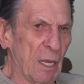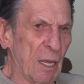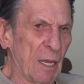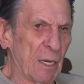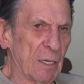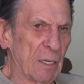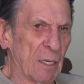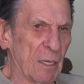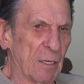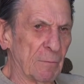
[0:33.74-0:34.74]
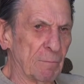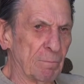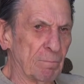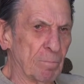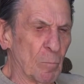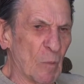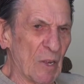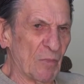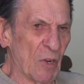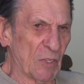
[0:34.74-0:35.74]
And uh,
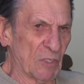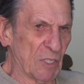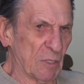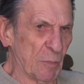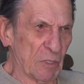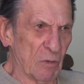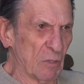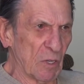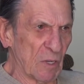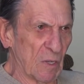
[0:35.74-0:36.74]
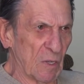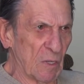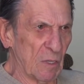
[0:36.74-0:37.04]
my father said to me, Don't look.